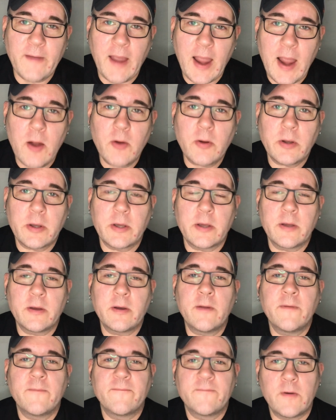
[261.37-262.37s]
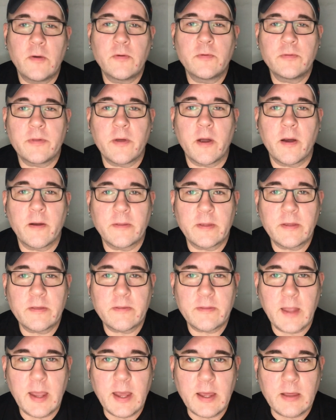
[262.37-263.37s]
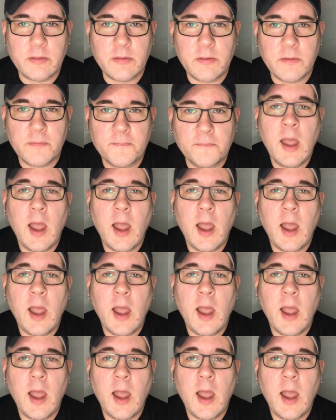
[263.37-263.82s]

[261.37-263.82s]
how good phones are these days.